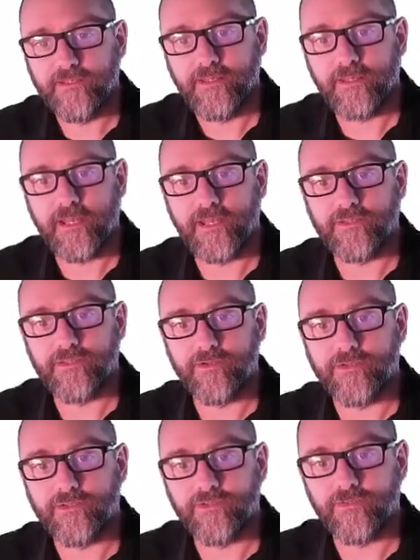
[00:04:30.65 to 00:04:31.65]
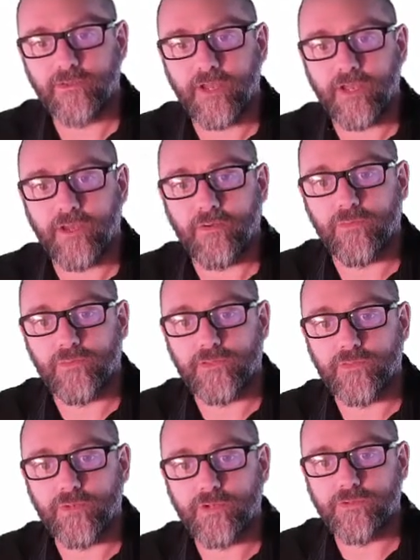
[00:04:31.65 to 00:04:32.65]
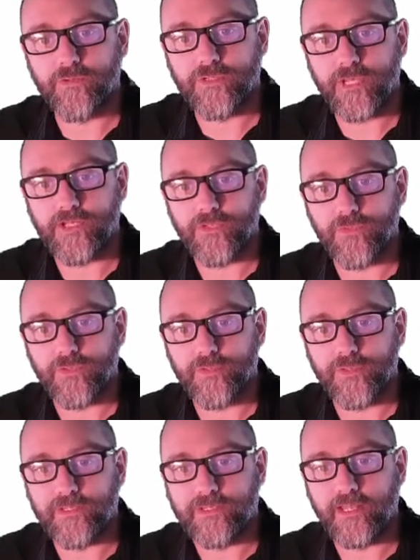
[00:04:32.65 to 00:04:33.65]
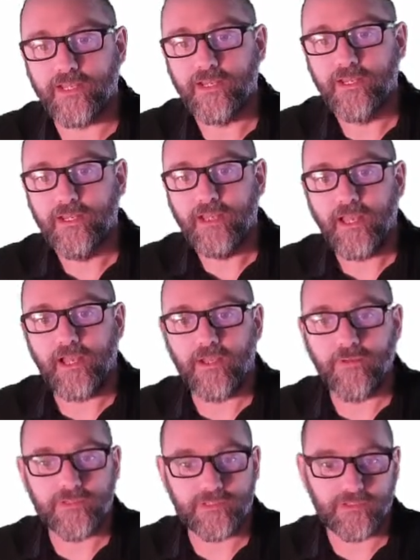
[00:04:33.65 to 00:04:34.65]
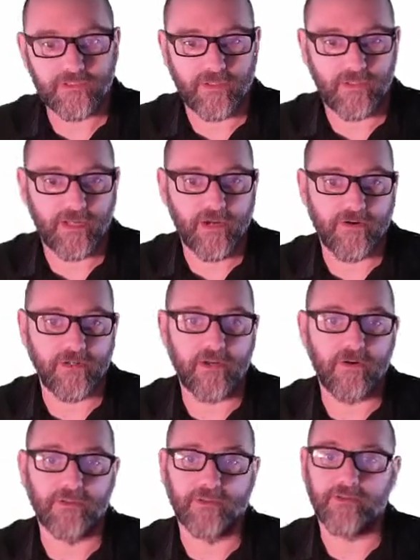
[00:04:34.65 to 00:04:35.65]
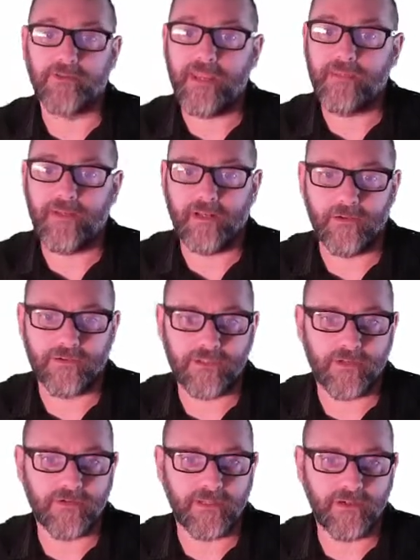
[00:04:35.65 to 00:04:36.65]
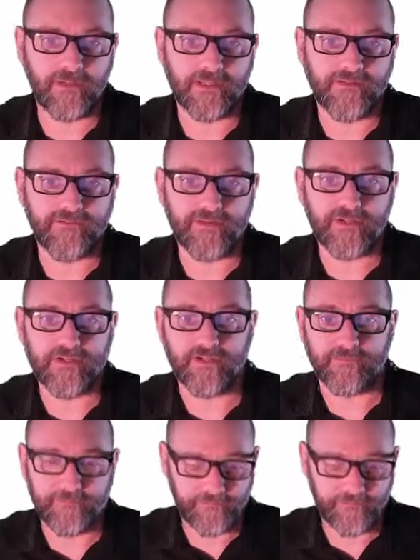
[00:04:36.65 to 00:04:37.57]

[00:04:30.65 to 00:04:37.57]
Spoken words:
It answers with this weird notation, which means that hello is currently holding, the name hello is currently holding a function.